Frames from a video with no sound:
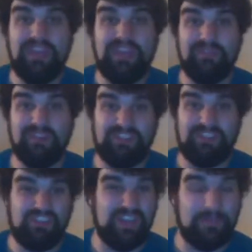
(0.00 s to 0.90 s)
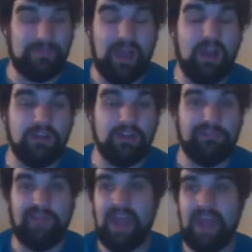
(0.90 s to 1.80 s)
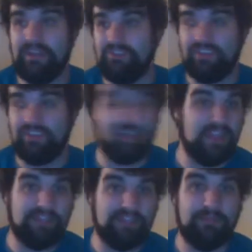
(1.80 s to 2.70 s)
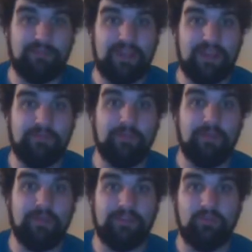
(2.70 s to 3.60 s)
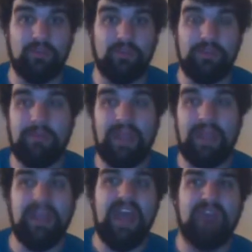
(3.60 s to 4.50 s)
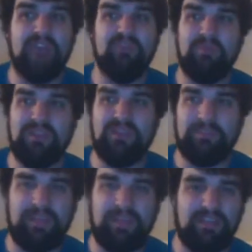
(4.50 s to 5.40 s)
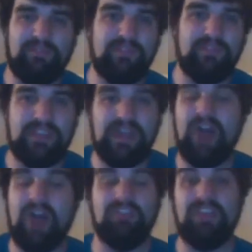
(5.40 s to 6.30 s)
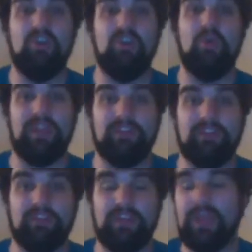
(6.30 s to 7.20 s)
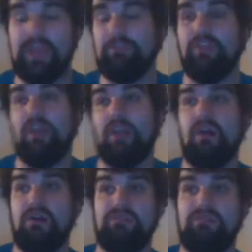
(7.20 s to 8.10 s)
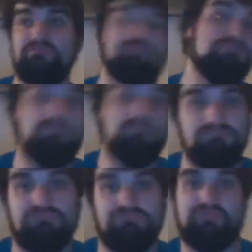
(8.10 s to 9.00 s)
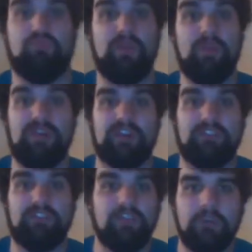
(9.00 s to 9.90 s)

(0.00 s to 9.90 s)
Really cheap, not hard to find. It's just I can't seem to find it for a price I'm willing to pay. Everyone wants to pay like $15. They know that it's a good game. They're like, oh, $20.